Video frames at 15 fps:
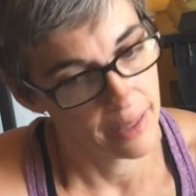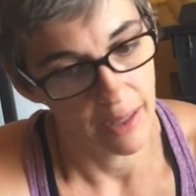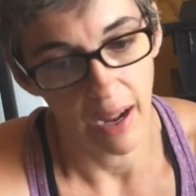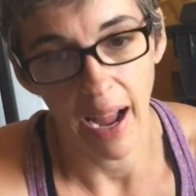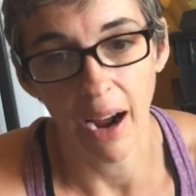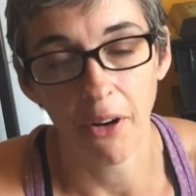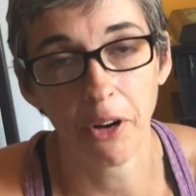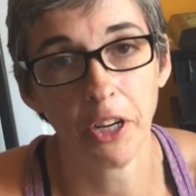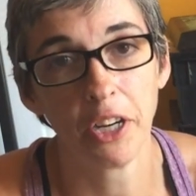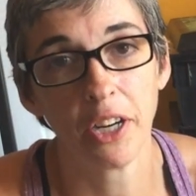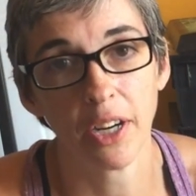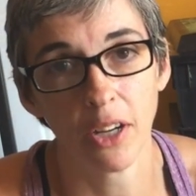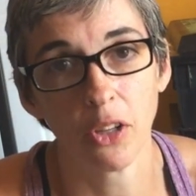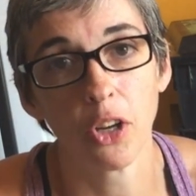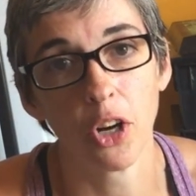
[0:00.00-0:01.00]
how are you
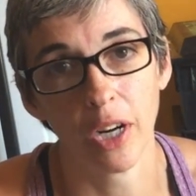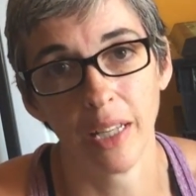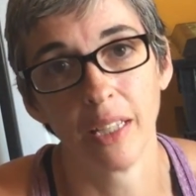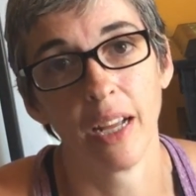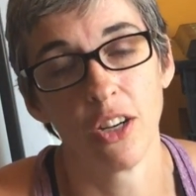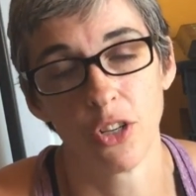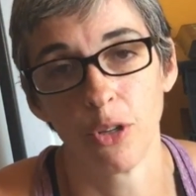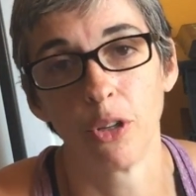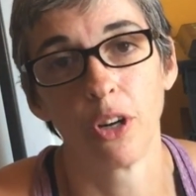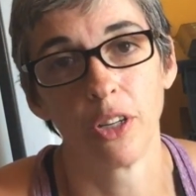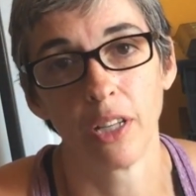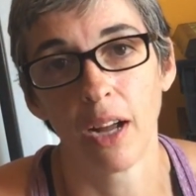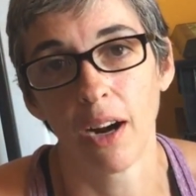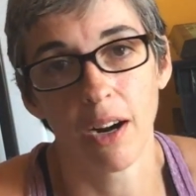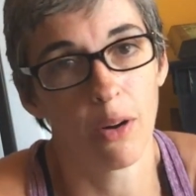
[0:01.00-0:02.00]
going to learn unless you
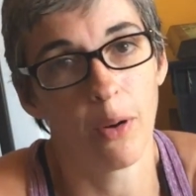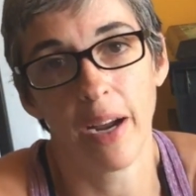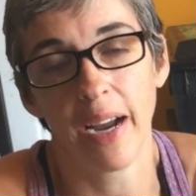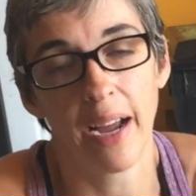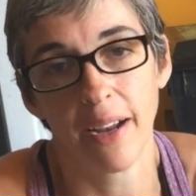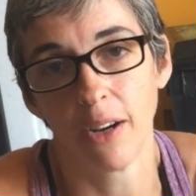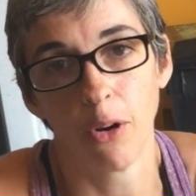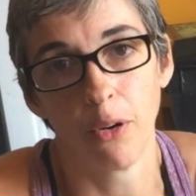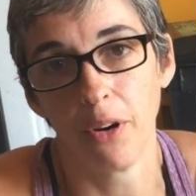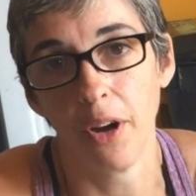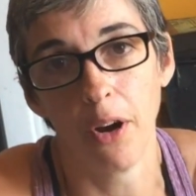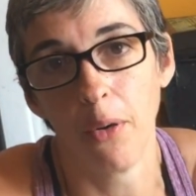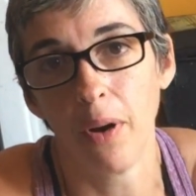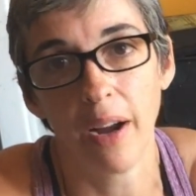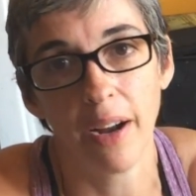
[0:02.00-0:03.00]
learn the hard way? I don't
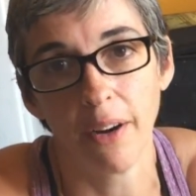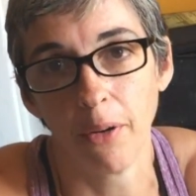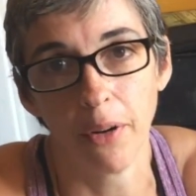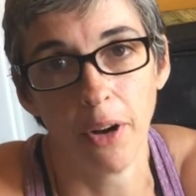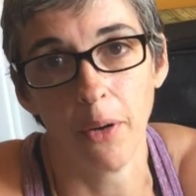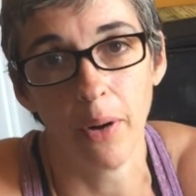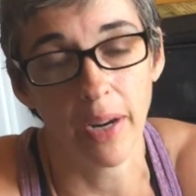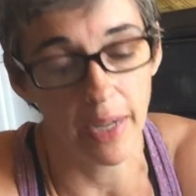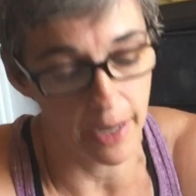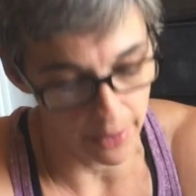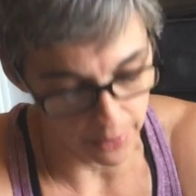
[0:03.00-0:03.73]
know. I don't know any